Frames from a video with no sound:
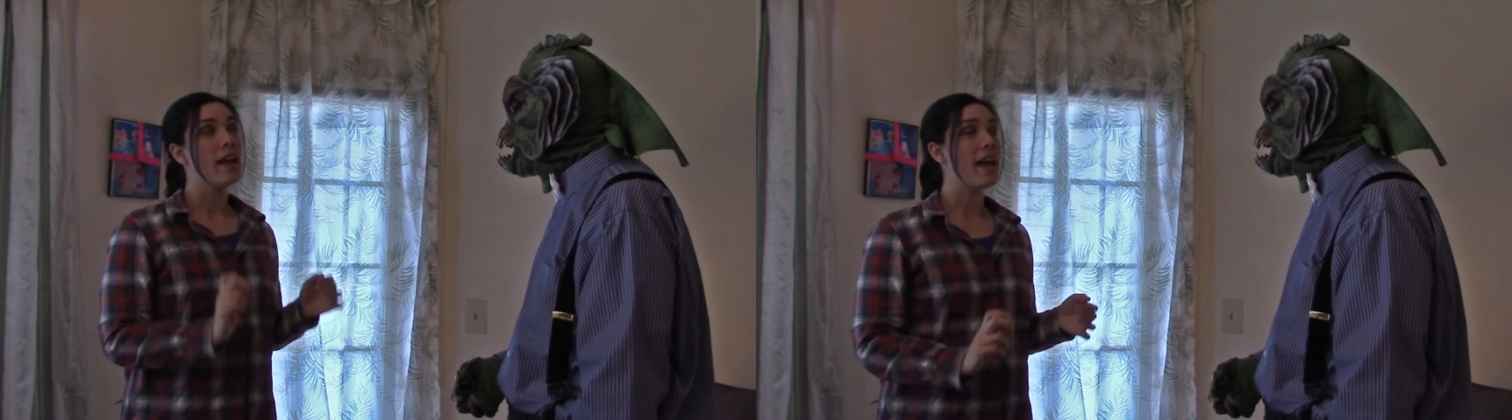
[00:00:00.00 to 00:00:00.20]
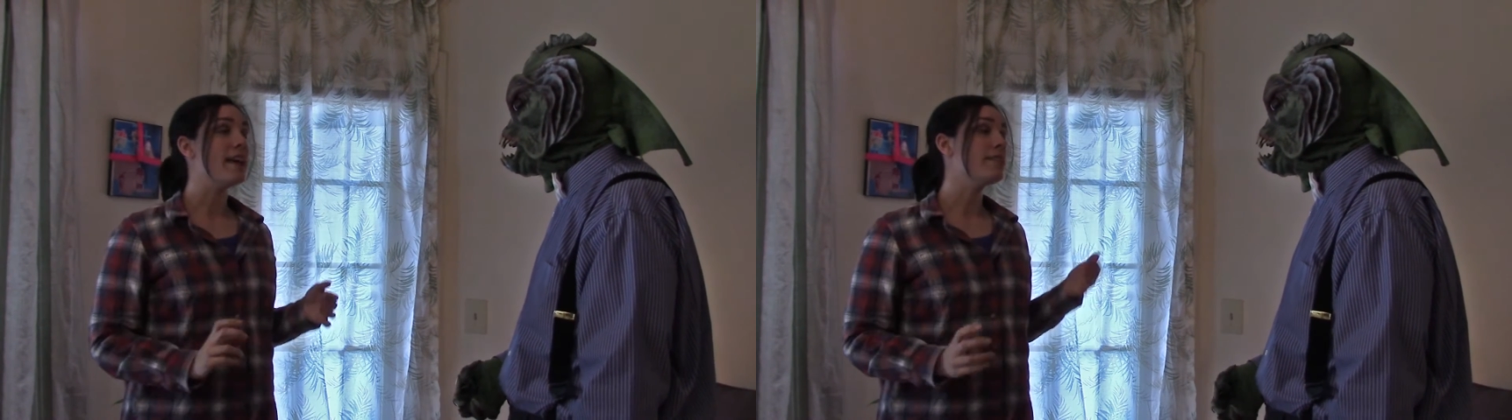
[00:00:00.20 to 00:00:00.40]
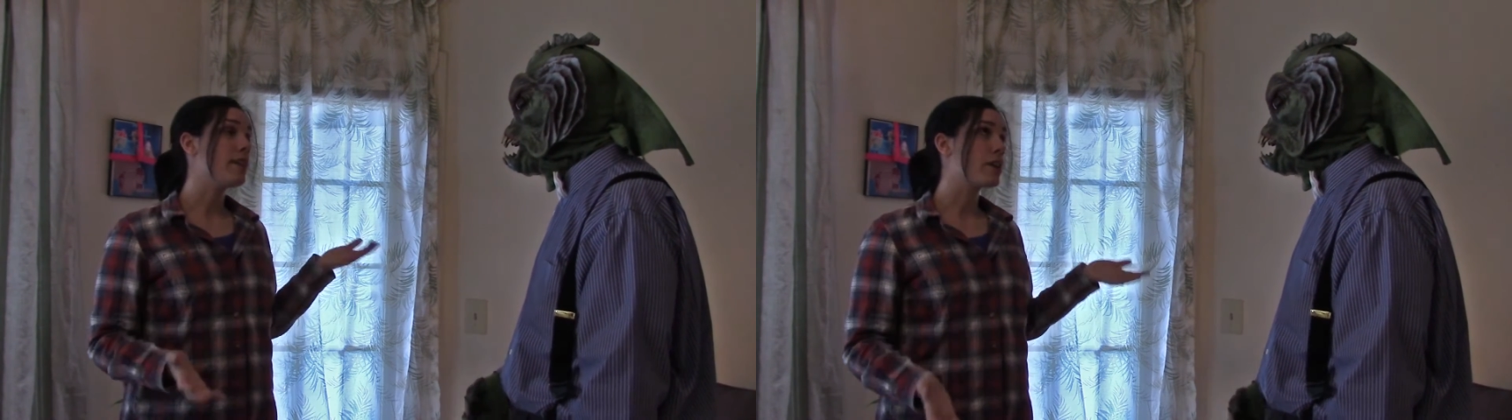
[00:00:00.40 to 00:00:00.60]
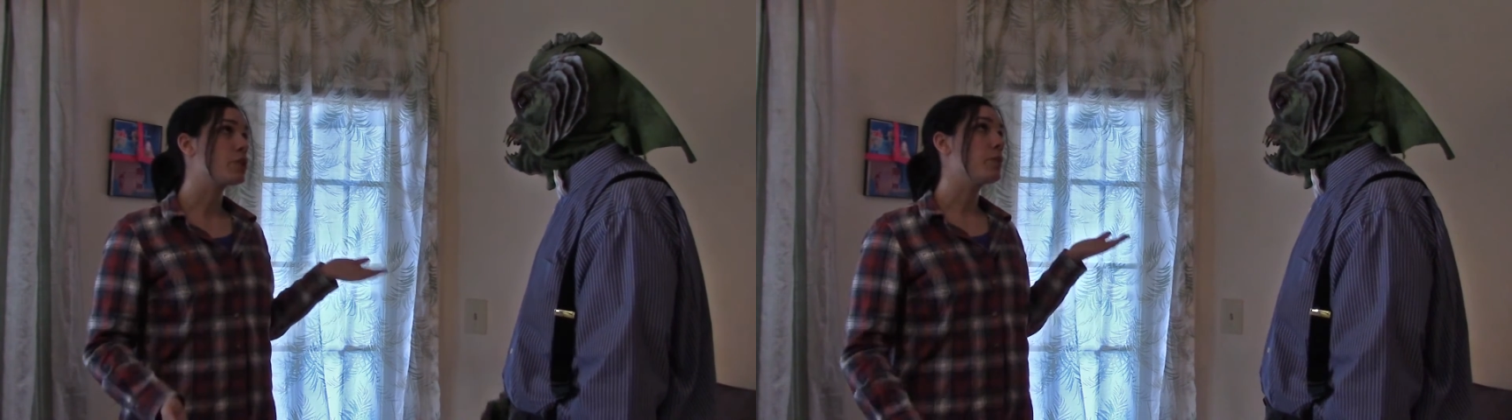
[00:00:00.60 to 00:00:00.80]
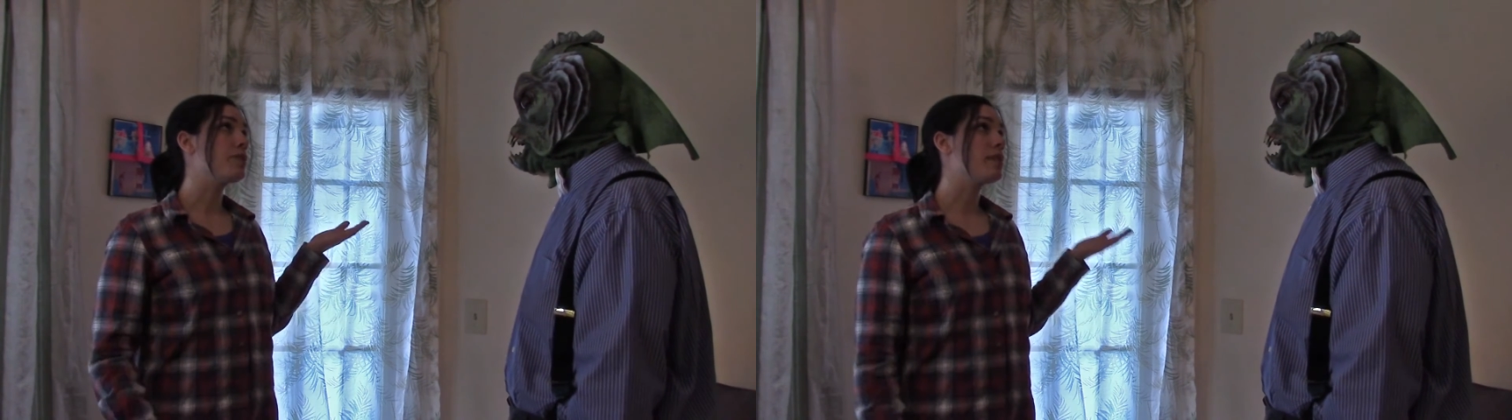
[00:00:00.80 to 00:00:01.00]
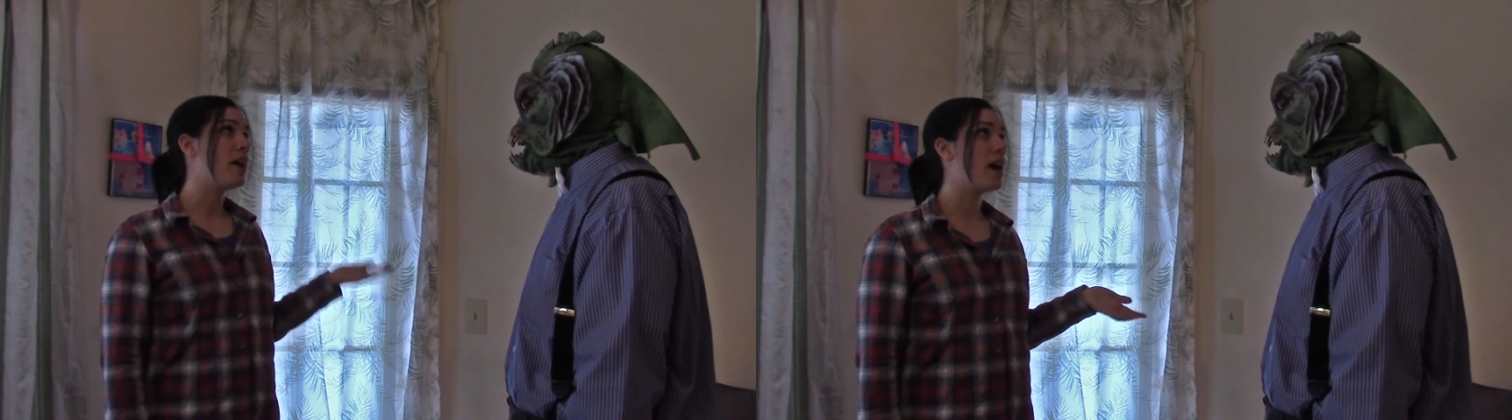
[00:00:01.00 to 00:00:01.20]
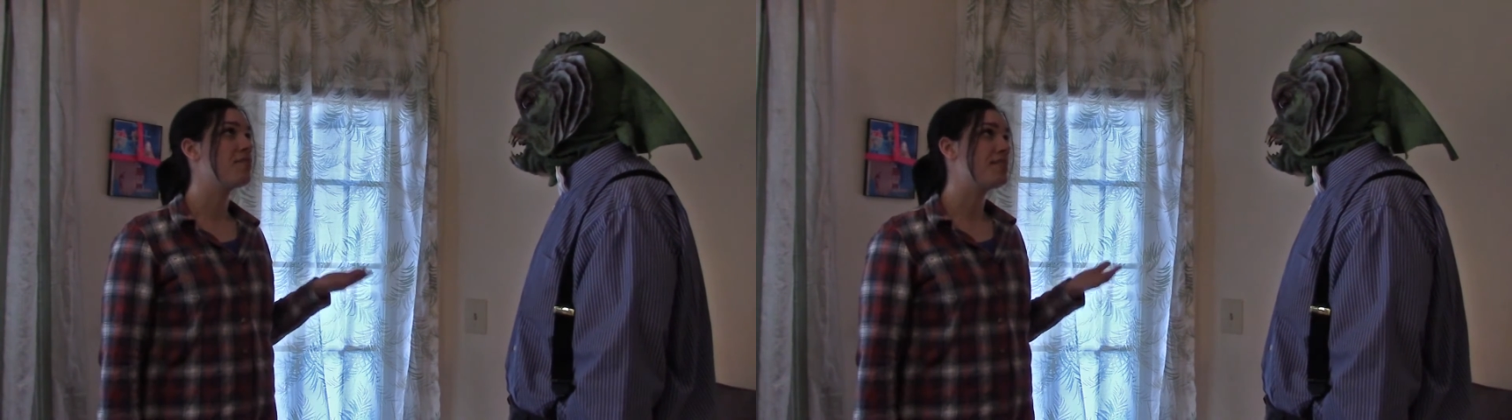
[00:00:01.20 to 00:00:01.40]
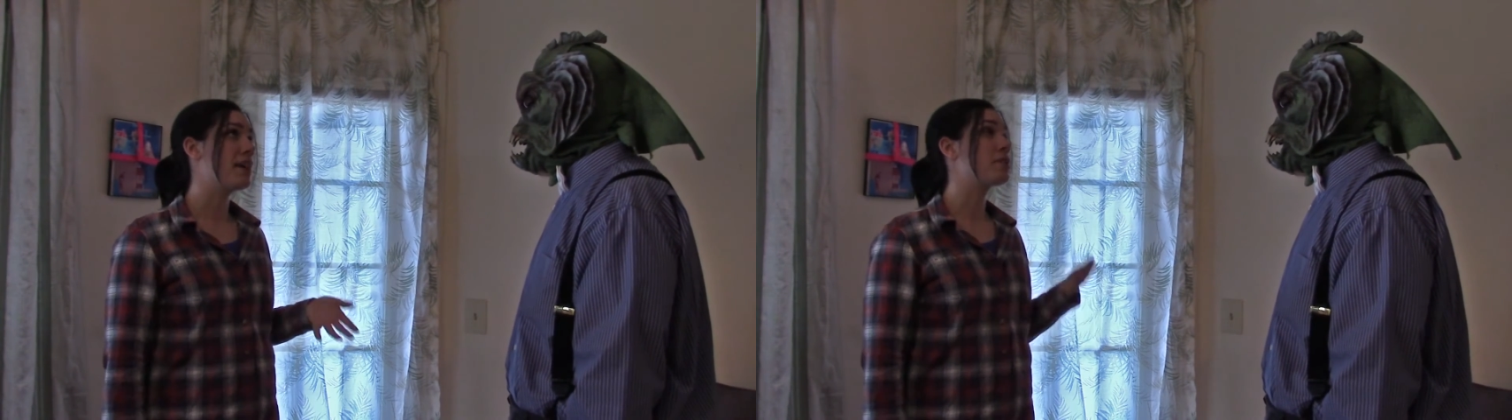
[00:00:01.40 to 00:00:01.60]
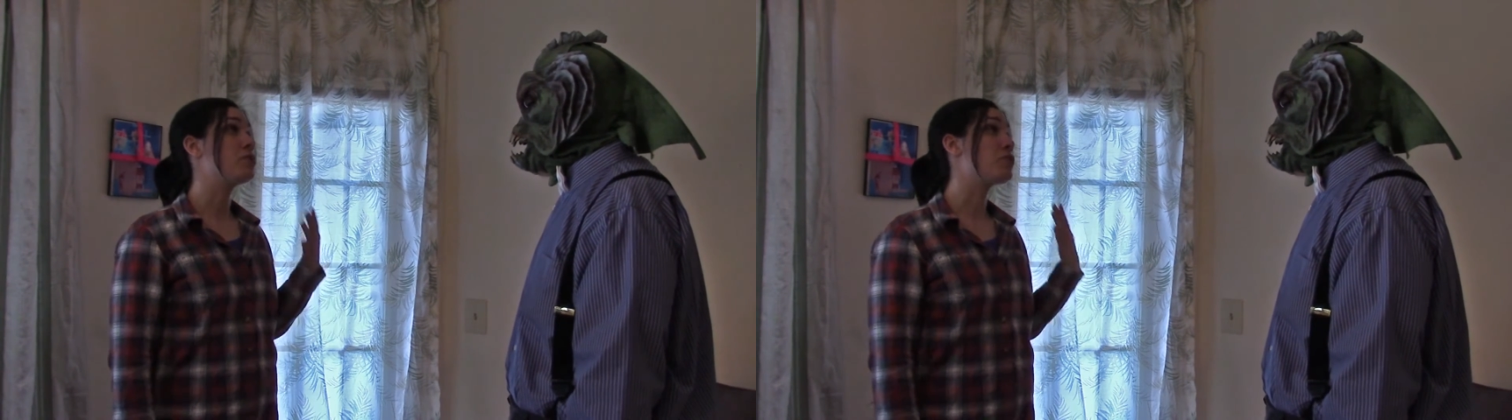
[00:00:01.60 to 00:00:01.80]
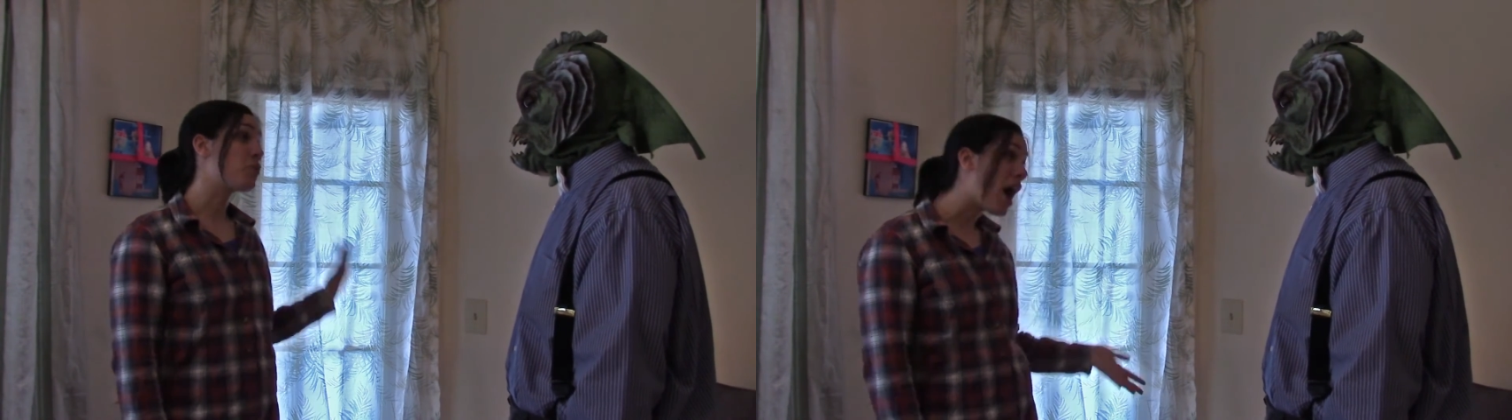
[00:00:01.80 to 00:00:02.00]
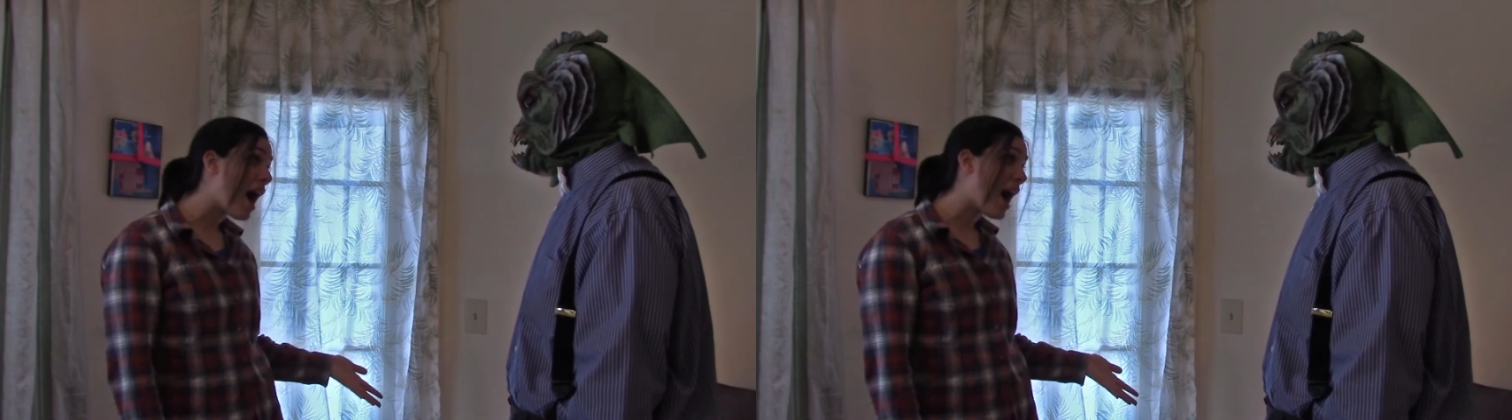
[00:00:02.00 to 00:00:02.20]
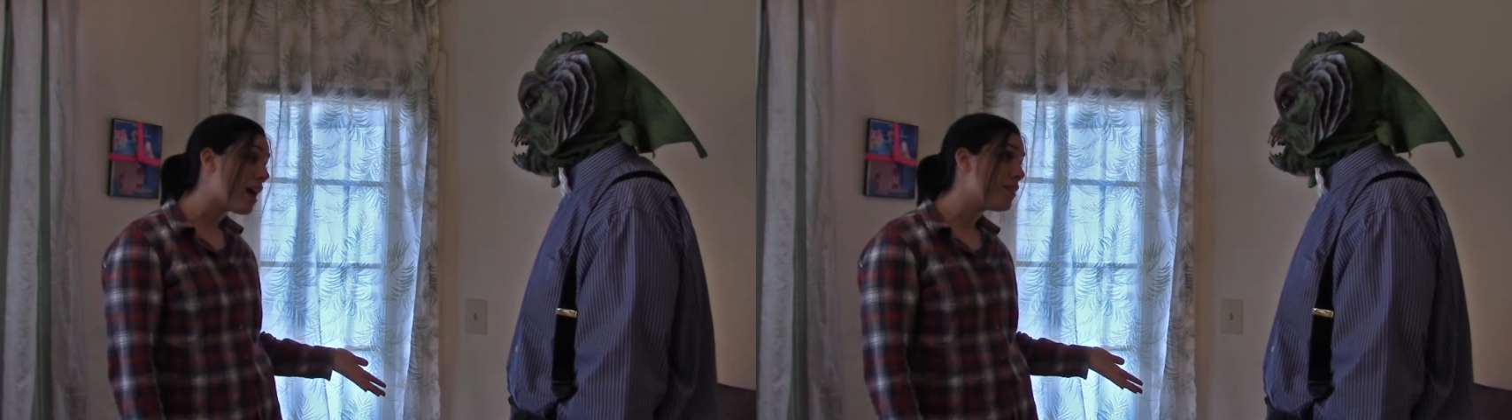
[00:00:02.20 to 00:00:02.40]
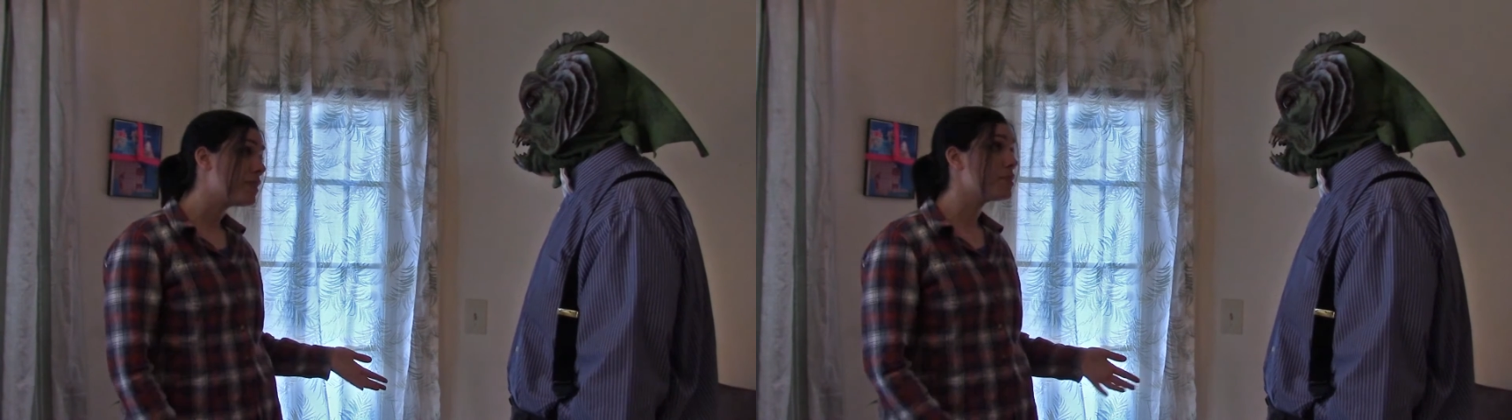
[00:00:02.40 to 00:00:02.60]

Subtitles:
Asexuals can have a sex drive,